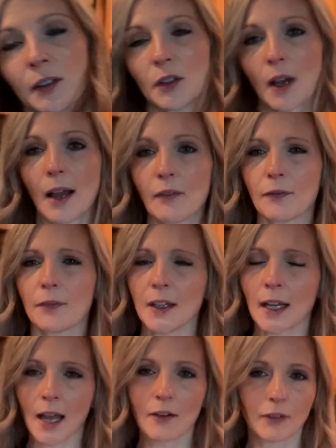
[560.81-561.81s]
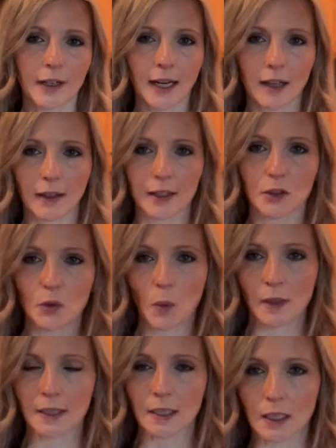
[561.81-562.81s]
I think I have right now like
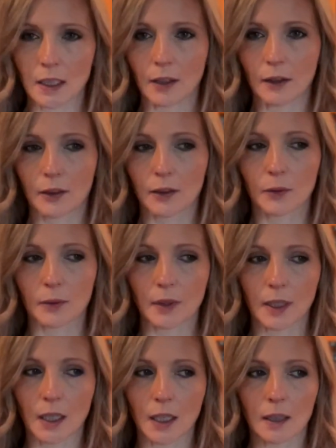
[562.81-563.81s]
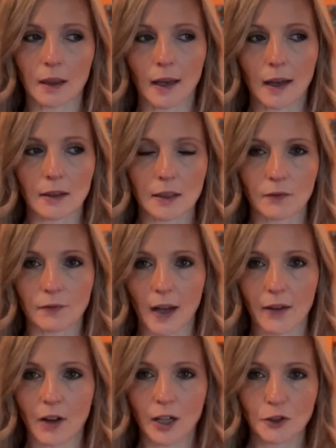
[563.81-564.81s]

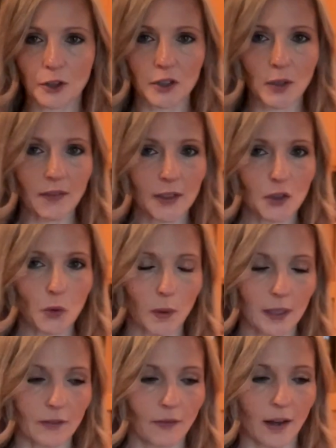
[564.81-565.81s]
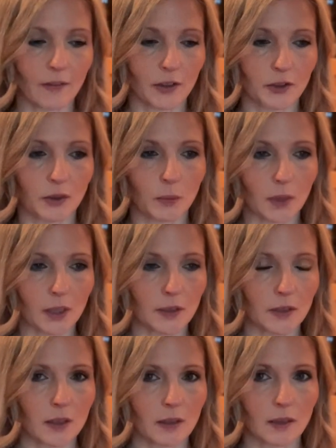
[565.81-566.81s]
23,500, so I have like 2,500
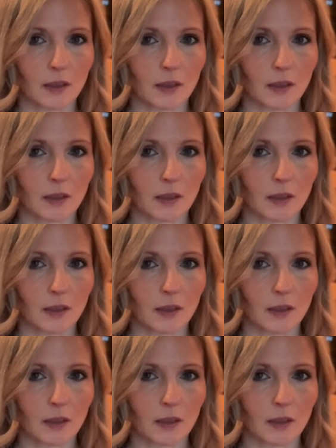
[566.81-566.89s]
words,